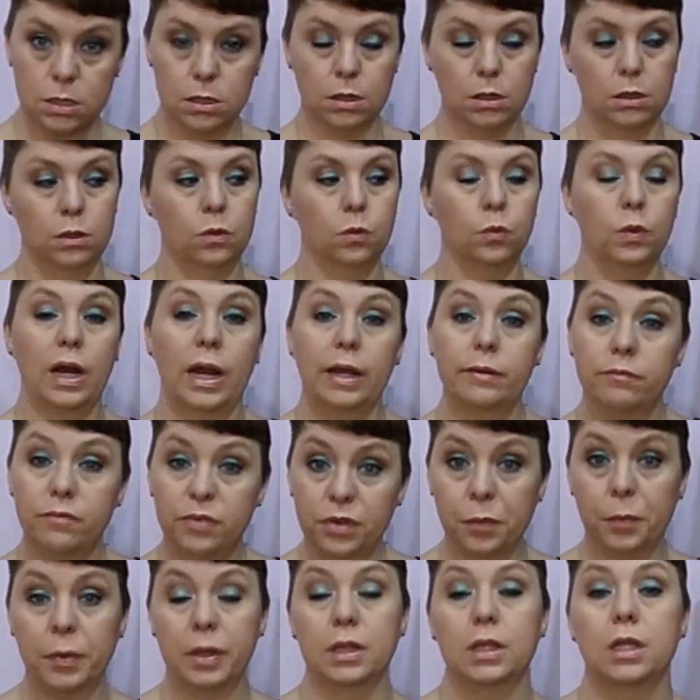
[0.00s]
when I'm
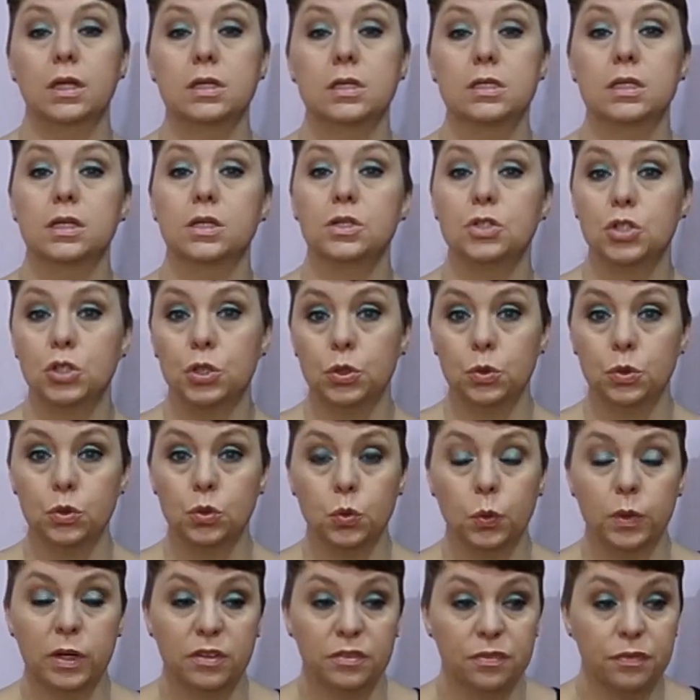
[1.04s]
filming this is June
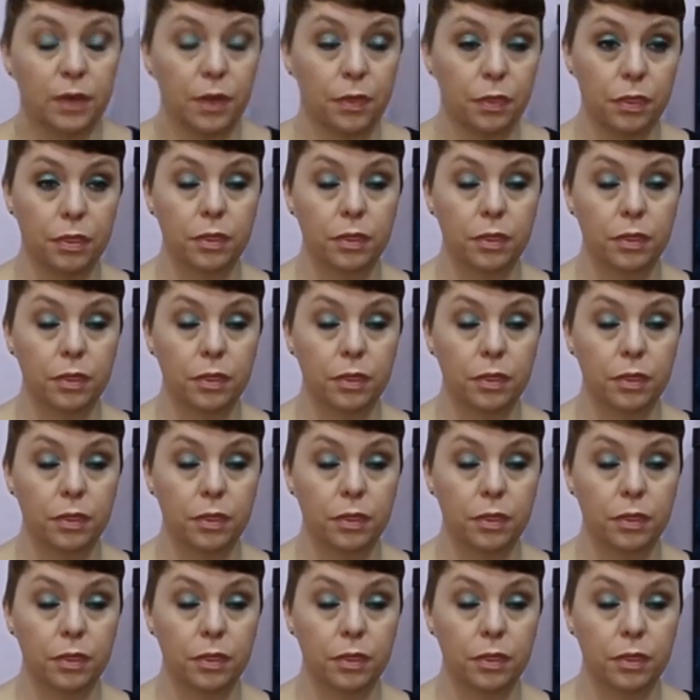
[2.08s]
25th.